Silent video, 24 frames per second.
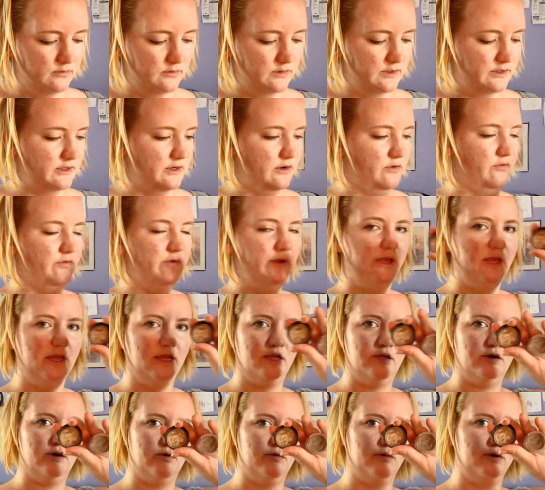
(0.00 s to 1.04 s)
So really
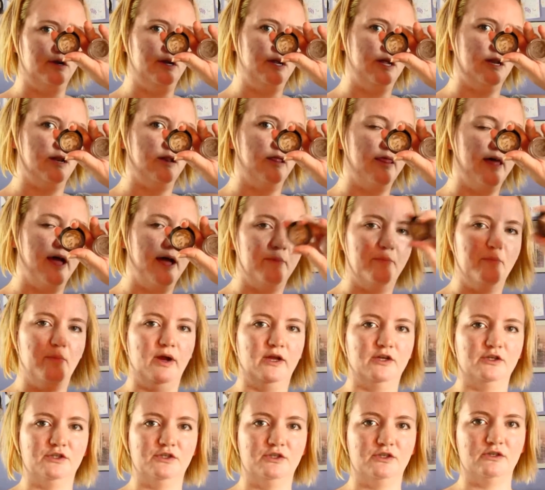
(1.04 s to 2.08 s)
you don't need that
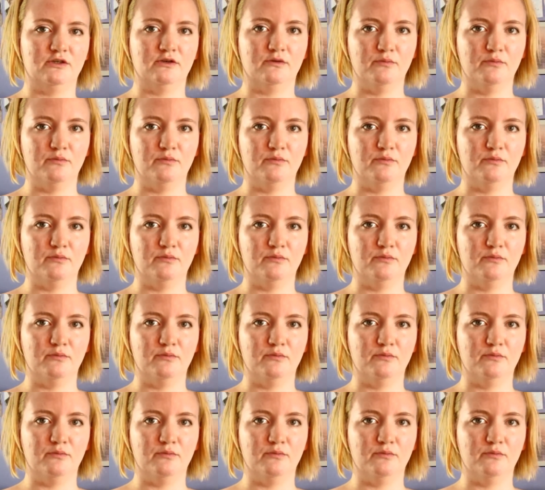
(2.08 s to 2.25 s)
much